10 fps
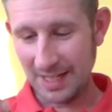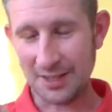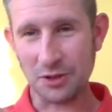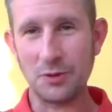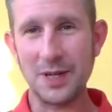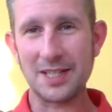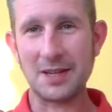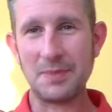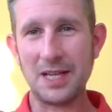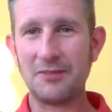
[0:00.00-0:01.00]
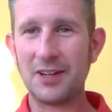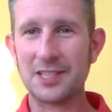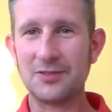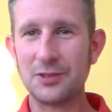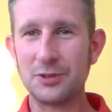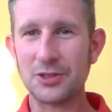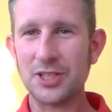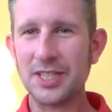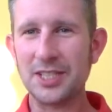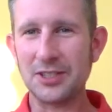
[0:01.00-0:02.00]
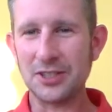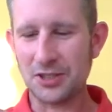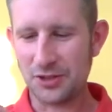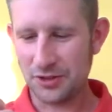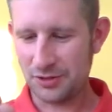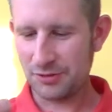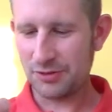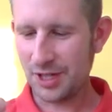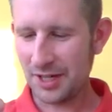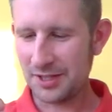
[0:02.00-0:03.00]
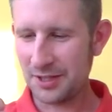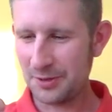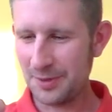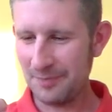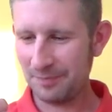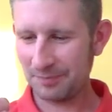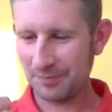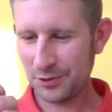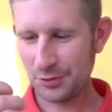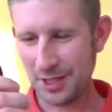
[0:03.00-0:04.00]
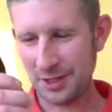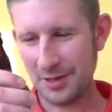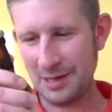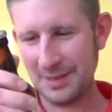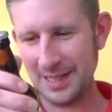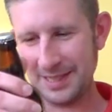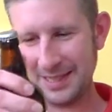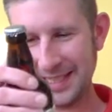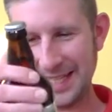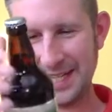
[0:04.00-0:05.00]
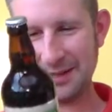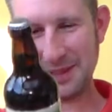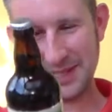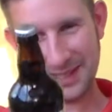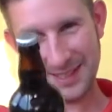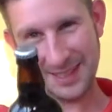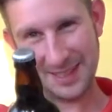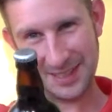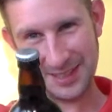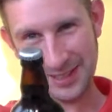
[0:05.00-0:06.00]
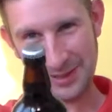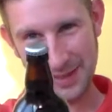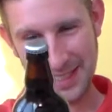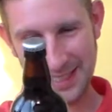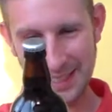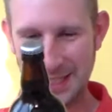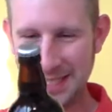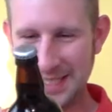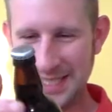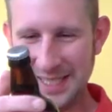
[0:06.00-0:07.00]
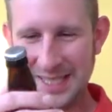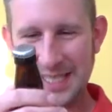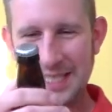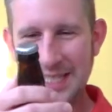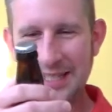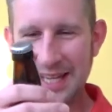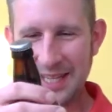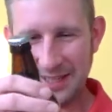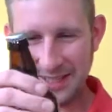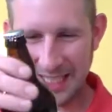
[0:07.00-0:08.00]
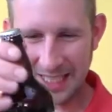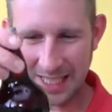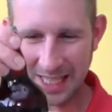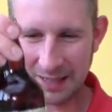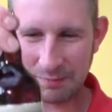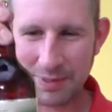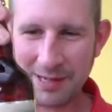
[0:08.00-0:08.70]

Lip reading: As always at beer festivals, I just tend to drink quite a bit and get a little bit too... you get the idea.